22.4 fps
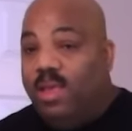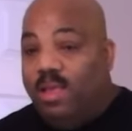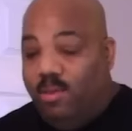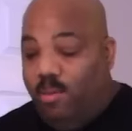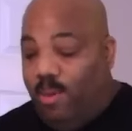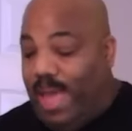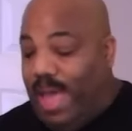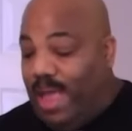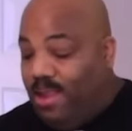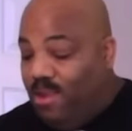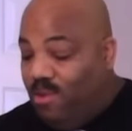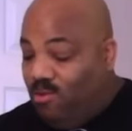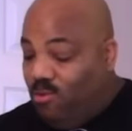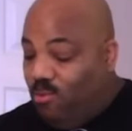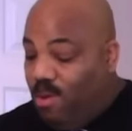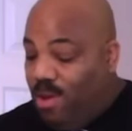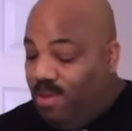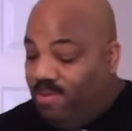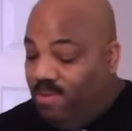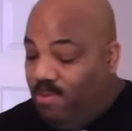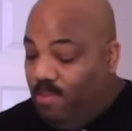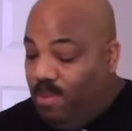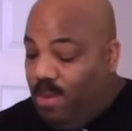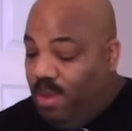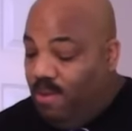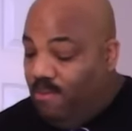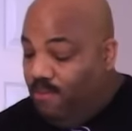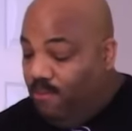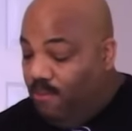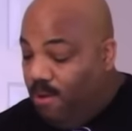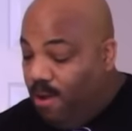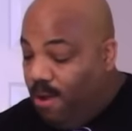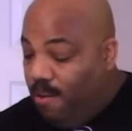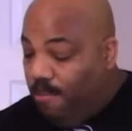And we got this recipe
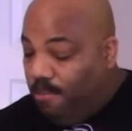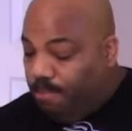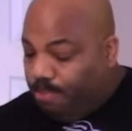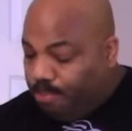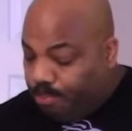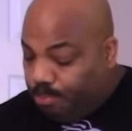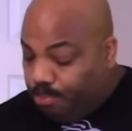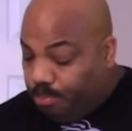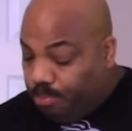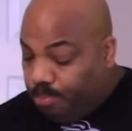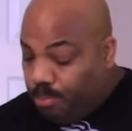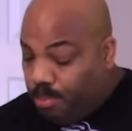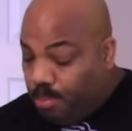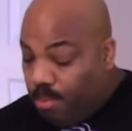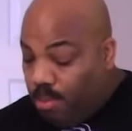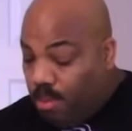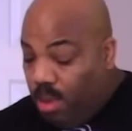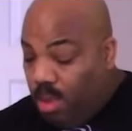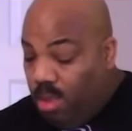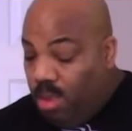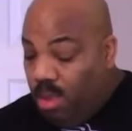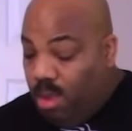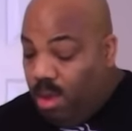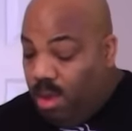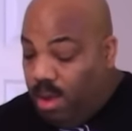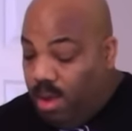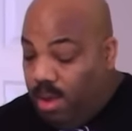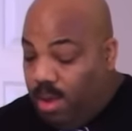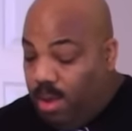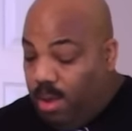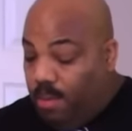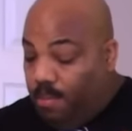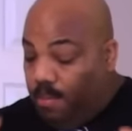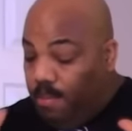from
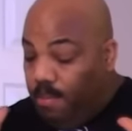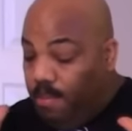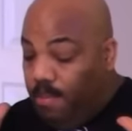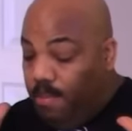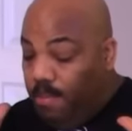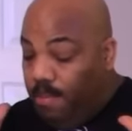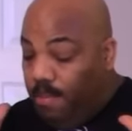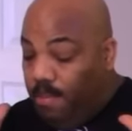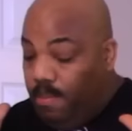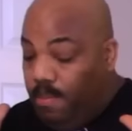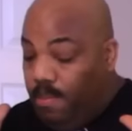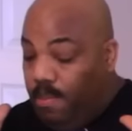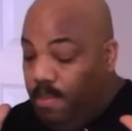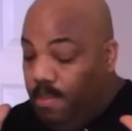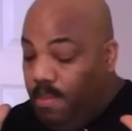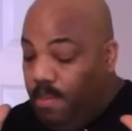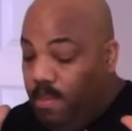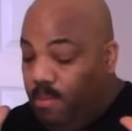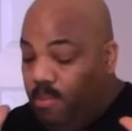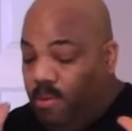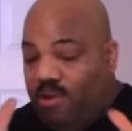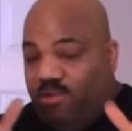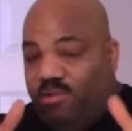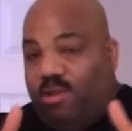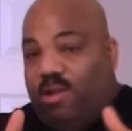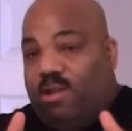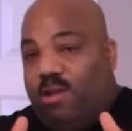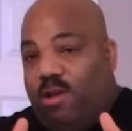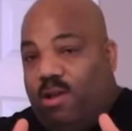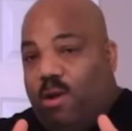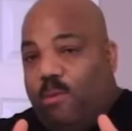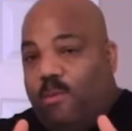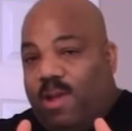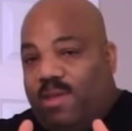
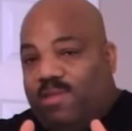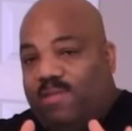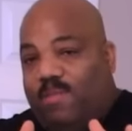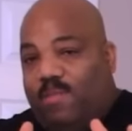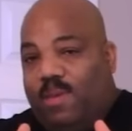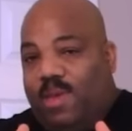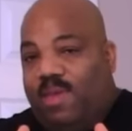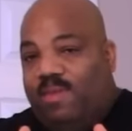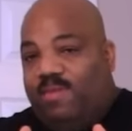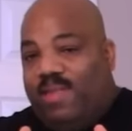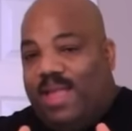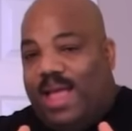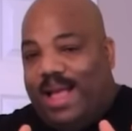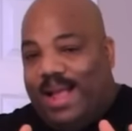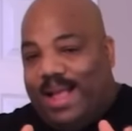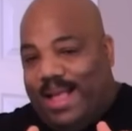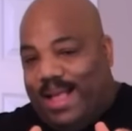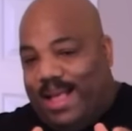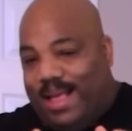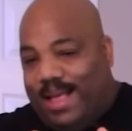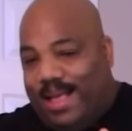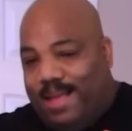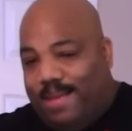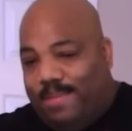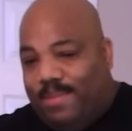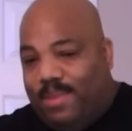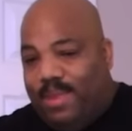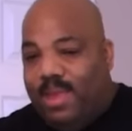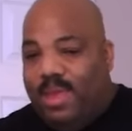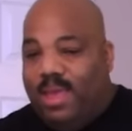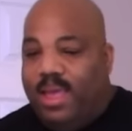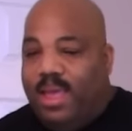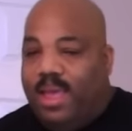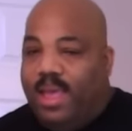pressurecookerrecipes.com,
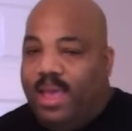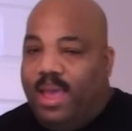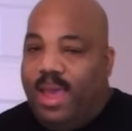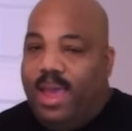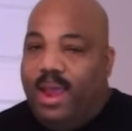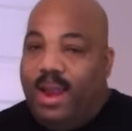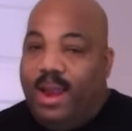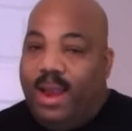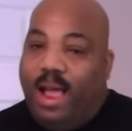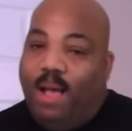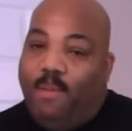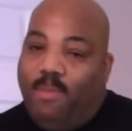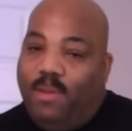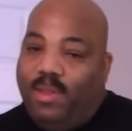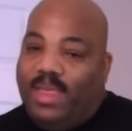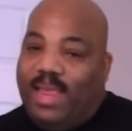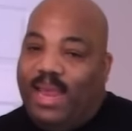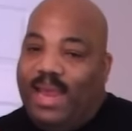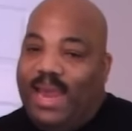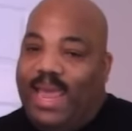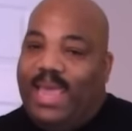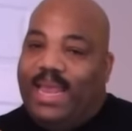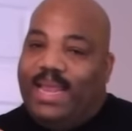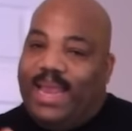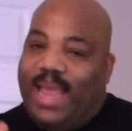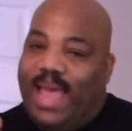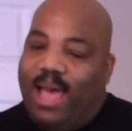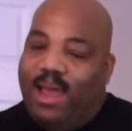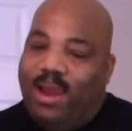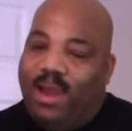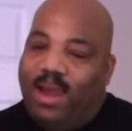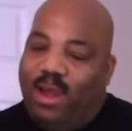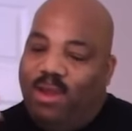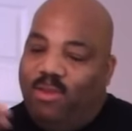and then I'll put the link
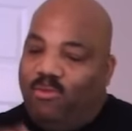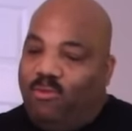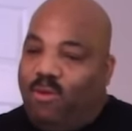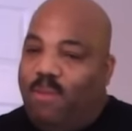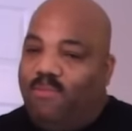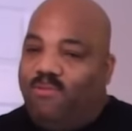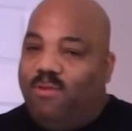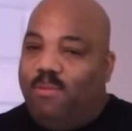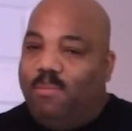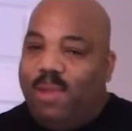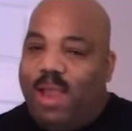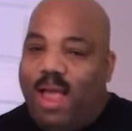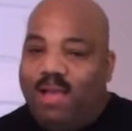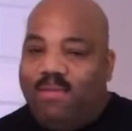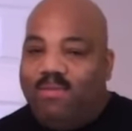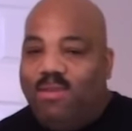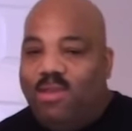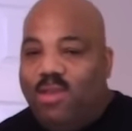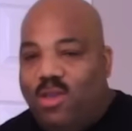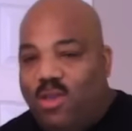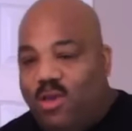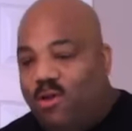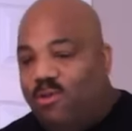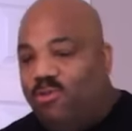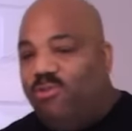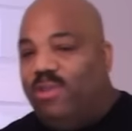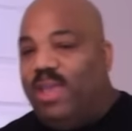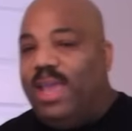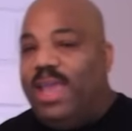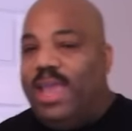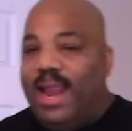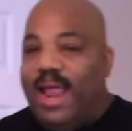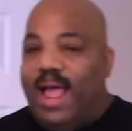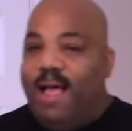down in the description box so you can go
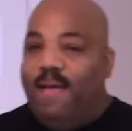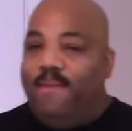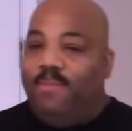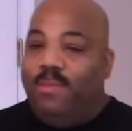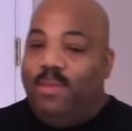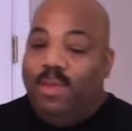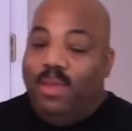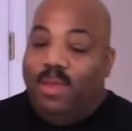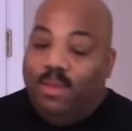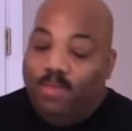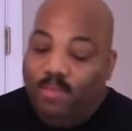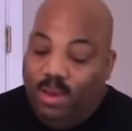check it out.